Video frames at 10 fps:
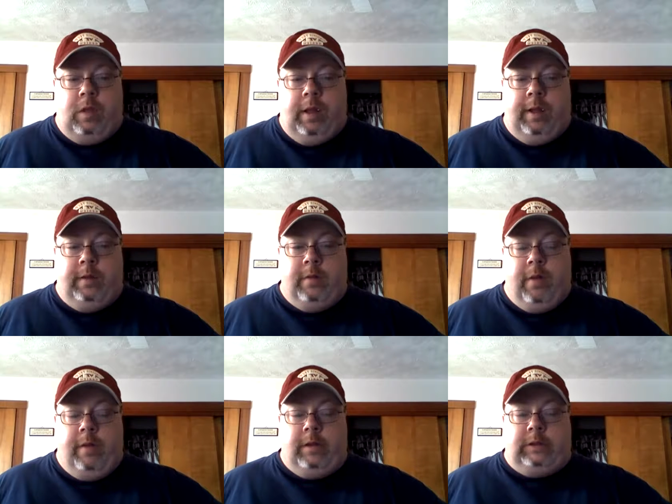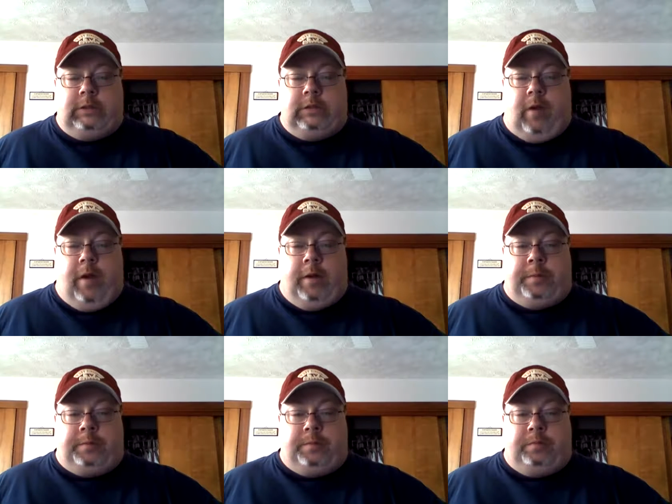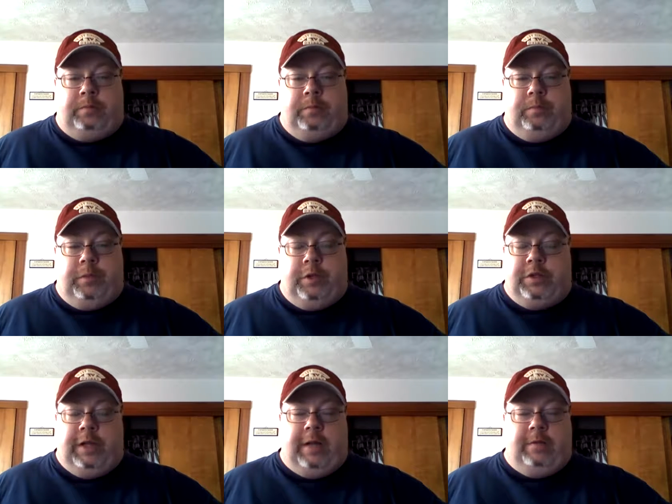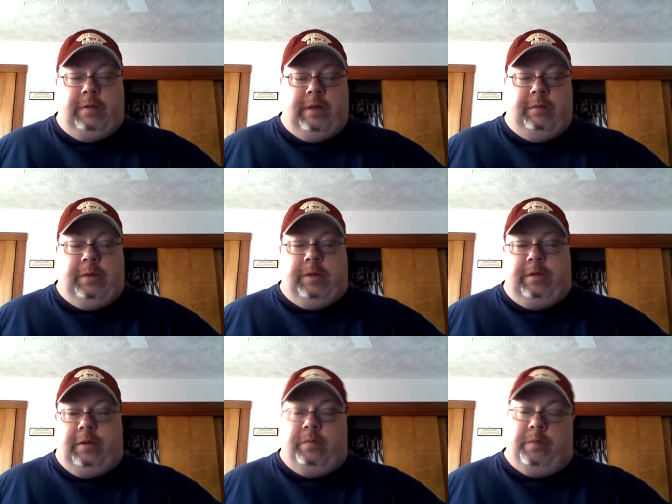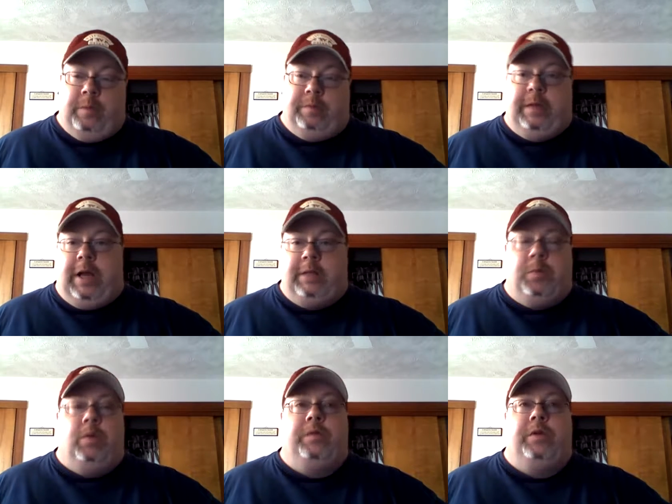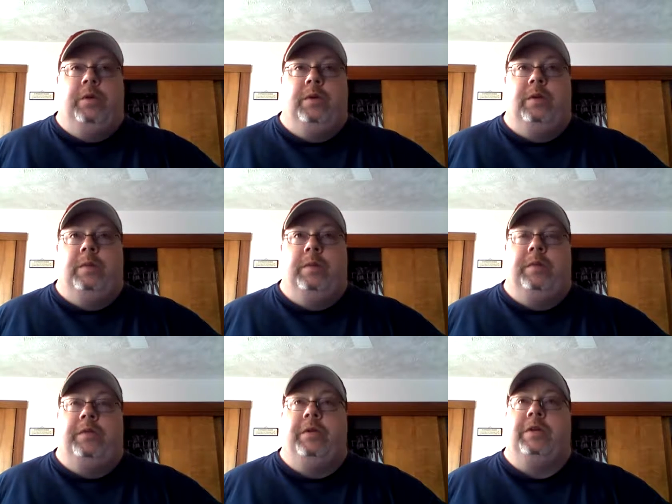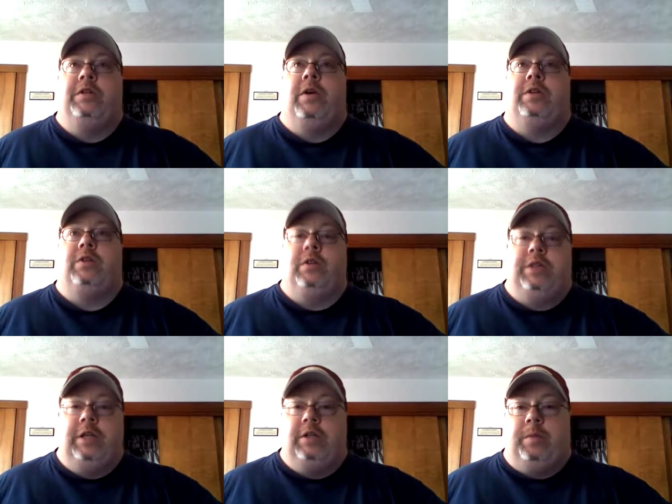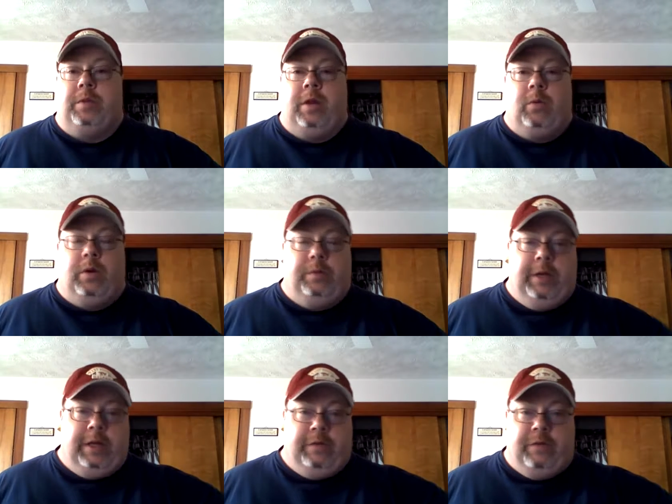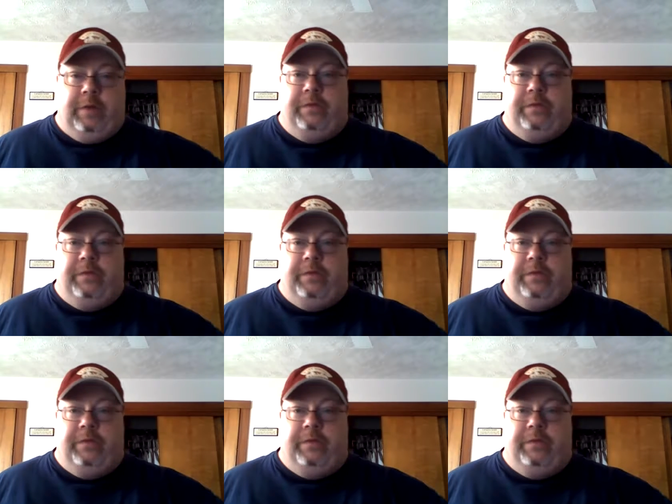And um, usually I read from a guy's point of view, but a few years ago I started changing up a lot of what I read and